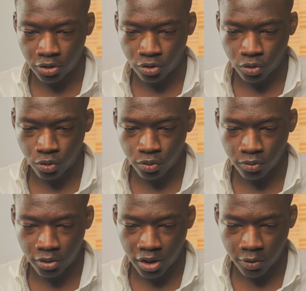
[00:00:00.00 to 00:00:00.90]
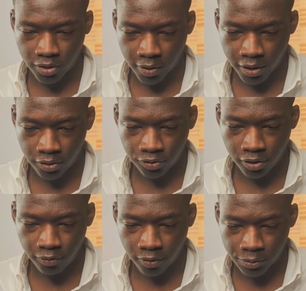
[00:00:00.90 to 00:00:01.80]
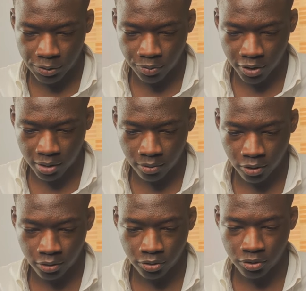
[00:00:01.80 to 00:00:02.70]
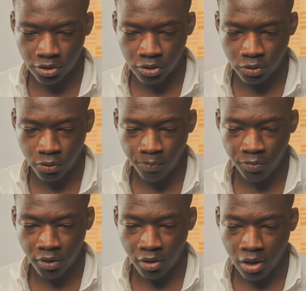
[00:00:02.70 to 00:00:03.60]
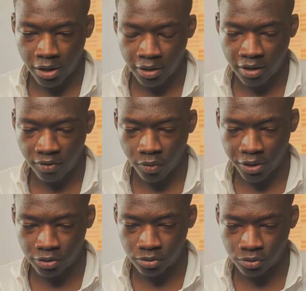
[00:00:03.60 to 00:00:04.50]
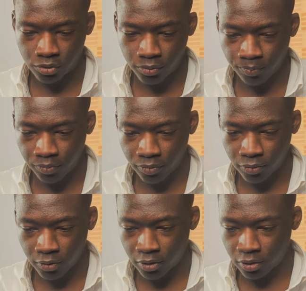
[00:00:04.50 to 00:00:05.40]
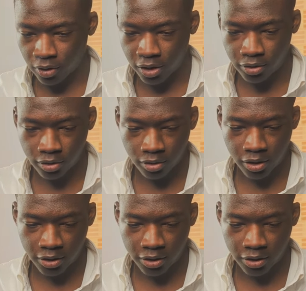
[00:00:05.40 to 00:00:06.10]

And so that was our entry from this breaker block, this low, and gave a 1:2, right?